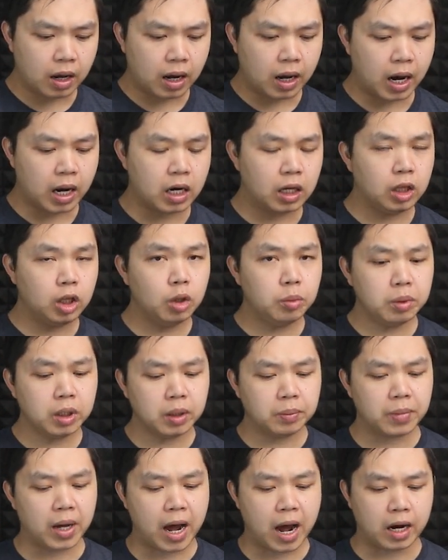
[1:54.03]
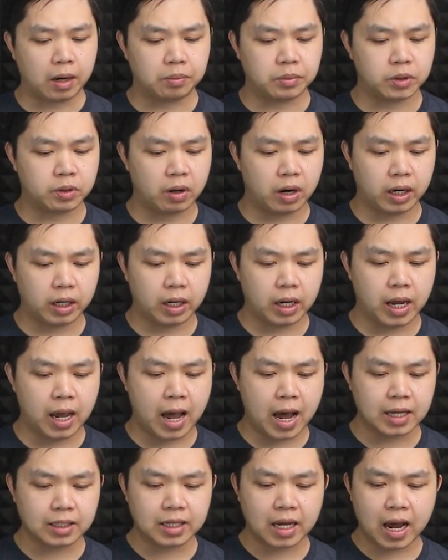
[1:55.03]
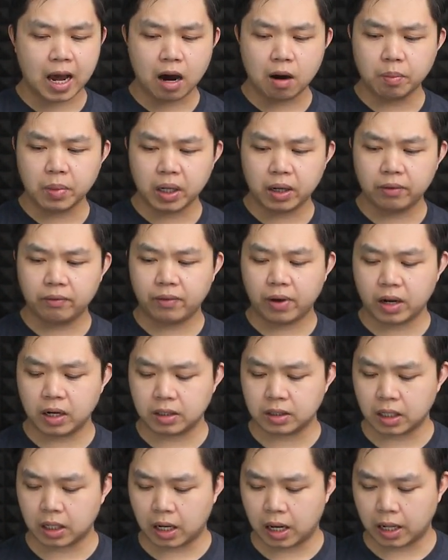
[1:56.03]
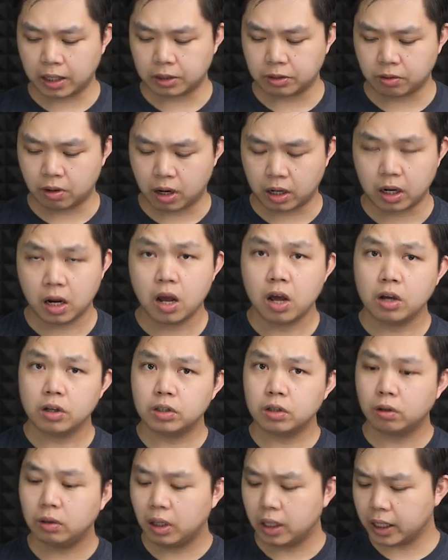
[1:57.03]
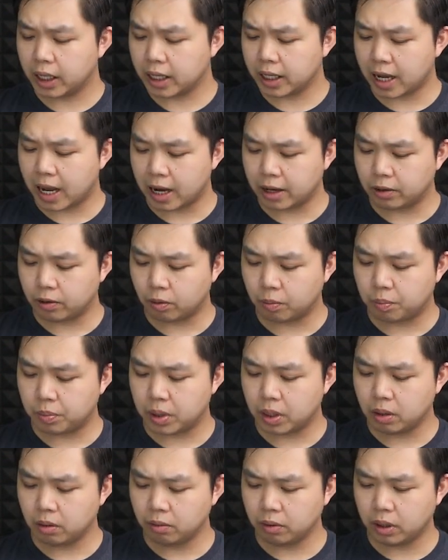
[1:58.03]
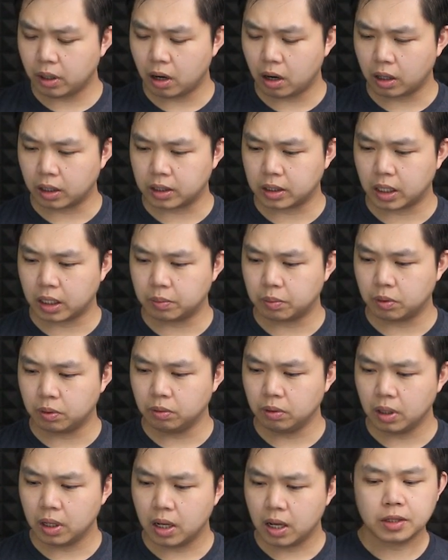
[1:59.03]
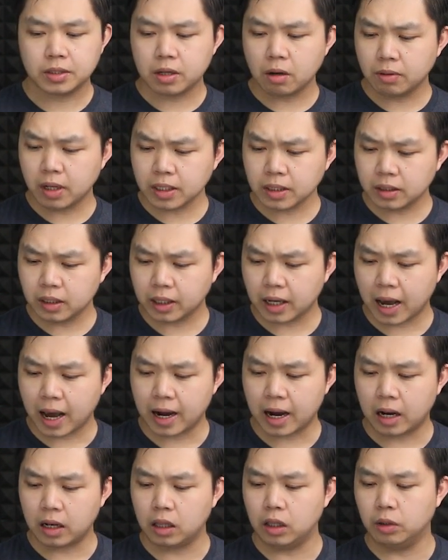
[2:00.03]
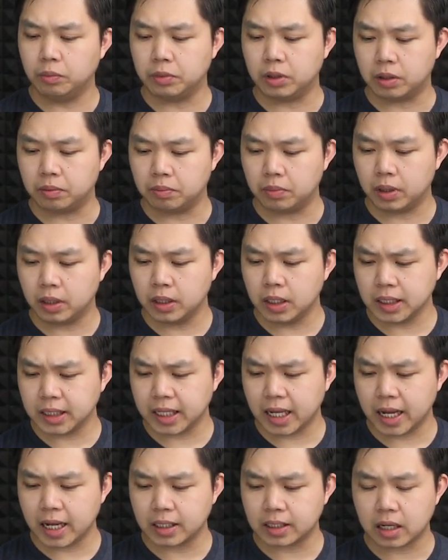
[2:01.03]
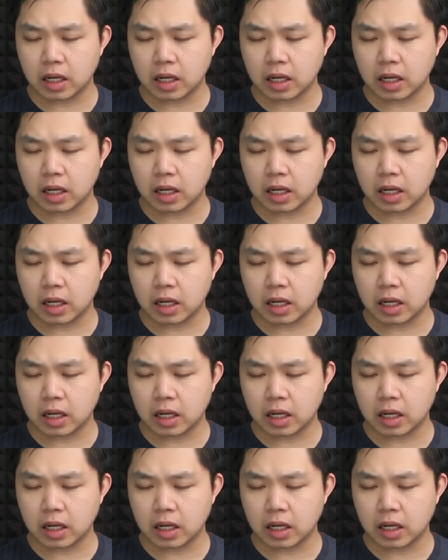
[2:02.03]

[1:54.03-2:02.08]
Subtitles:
an aluminum atoms, right? It has how many valence and electron? So looking at your periodic table, so let's look at aluminum. In this case,